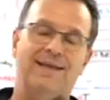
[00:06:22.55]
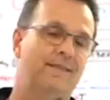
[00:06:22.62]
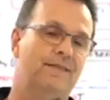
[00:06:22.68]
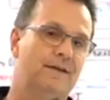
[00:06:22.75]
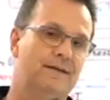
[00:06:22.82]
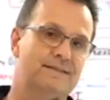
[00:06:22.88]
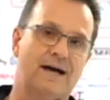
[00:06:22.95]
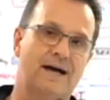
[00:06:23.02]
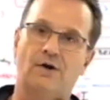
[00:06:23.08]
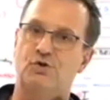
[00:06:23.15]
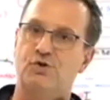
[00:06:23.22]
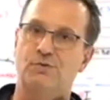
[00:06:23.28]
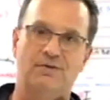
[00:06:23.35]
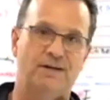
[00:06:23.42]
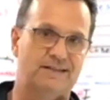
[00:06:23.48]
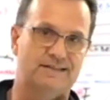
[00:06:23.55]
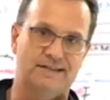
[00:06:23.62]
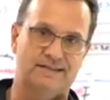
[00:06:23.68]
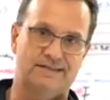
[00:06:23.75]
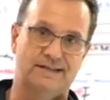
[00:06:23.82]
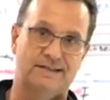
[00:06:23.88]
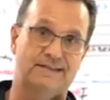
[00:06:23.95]
in the entire human
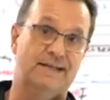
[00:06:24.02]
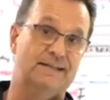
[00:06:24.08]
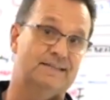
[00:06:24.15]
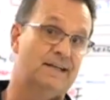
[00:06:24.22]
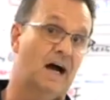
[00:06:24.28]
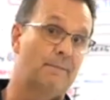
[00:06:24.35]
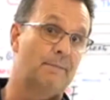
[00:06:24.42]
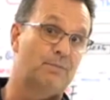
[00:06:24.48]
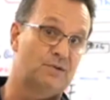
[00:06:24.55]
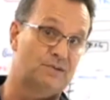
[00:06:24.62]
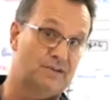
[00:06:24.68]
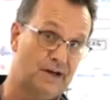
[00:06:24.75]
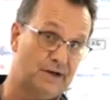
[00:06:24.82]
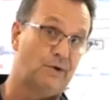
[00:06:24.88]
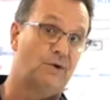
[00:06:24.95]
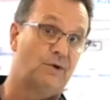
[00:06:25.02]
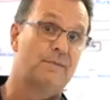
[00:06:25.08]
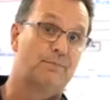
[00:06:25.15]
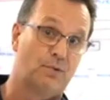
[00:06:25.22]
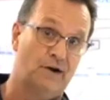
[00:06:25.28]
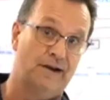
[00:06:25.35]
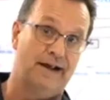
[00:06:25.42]
existence. It's gotten
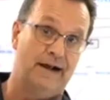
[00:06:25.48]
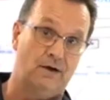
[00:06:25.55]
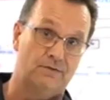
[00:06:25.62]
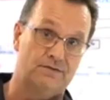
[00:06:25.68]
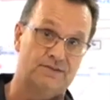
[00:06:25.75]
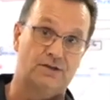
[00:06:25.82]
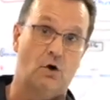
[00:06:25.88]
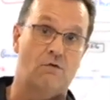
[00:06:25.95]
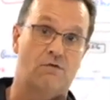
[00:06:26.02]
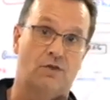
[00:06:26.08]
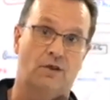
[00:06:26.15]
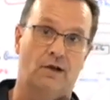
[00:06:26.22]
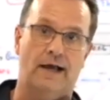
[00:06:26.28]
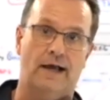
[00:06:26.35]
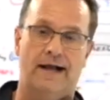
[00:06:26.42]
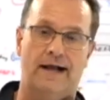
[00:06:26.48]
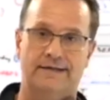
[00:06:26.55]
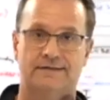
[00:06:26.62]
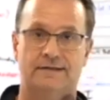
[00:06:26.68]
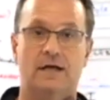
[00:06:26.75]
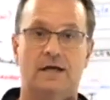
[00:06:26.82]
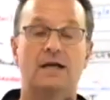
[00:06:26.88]
particularly pronounced over the
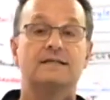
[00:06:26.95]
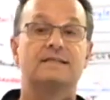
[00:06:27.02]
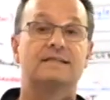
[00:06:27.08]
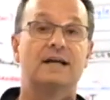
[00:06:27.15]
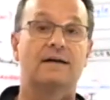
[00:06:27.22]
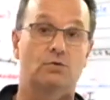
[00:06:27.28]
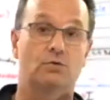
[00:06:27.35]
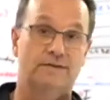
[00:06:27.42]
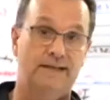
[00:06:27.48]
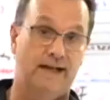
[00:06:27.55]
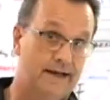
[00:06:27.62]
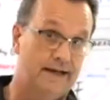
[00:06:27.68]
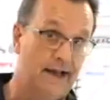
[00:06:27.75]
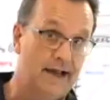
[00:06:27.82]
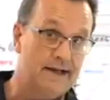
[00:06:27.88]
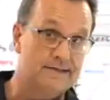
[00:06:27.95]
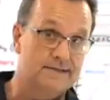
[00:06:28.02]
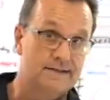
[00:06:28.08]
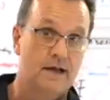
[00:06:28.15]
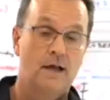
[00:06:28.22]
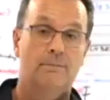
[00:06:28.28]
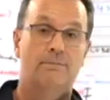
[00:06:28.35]
last several
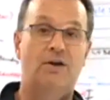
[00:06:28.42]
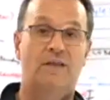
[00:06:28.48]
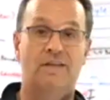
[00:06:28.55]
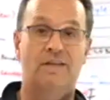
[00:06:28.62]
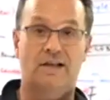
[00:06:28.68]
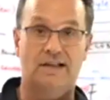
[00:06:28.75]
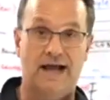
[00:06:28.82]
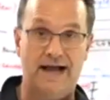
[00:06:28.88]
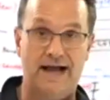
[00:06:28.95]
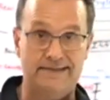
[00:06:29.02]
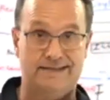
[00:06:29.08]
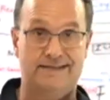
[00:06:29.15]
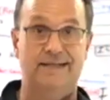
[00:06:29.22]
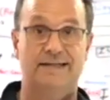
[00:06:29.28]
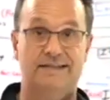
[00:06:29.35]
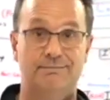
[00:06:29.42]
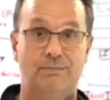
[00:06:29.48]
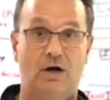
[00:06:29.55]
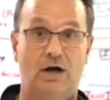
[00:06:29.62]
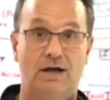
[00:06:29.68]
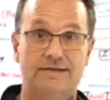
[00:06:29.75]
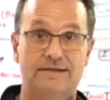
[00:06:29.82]
decades, but in the last six
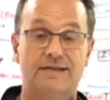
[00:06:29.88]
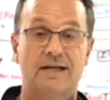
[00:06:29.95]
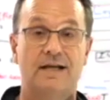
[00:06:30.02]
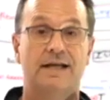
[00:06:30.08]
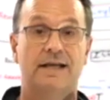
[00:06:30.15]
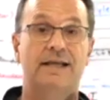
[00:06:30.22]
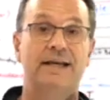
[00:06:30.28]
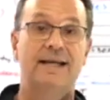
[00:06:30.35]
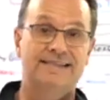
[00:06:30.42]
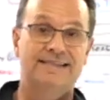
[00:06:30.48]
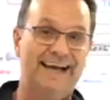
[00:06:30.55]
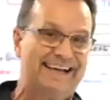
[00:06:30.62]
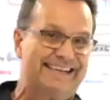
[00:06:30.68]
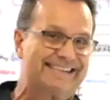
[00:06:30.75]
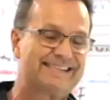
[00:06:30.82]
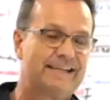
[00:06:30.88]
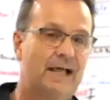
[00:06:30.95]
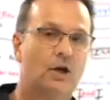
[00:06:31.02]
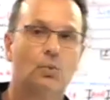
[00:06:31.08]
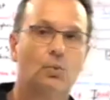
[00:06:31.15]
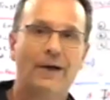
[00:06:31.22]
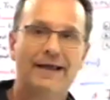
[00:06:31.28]
months, it has
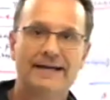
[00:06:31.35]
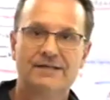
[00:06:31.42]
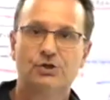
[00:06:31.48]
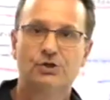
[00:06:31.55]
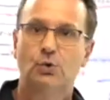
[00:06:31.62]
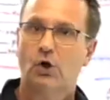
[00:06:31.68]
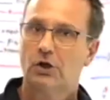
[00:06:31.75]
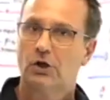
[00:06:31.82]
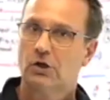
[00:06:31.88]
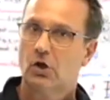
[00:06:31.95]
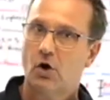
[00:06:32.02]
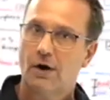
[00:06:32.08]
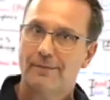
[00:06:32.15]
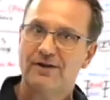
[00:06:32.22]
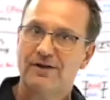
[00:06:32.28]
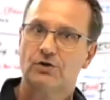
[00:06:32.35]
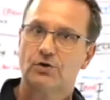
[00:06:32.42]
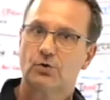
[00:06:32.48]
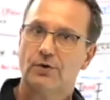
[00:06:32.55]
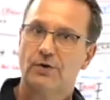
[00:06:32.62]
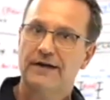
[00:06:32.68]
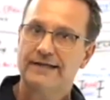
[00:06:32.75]
accelerated to alarming
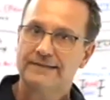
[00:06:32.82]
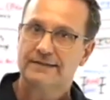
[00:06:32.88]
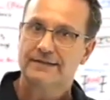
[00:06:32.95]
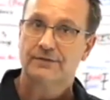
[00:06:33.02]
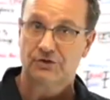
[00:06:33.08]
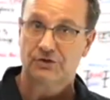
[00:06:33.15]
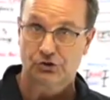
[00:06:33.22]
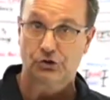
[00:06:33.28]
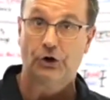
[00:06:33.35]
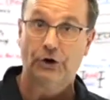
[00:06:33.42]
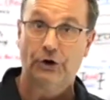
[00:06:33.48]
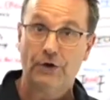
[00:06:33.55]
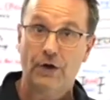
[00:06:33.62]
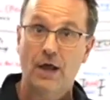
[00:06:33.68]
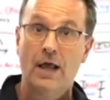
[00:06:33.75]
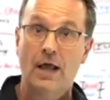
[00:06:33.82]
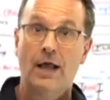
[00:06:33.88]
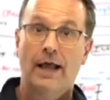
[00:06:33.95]
degrees, the churn.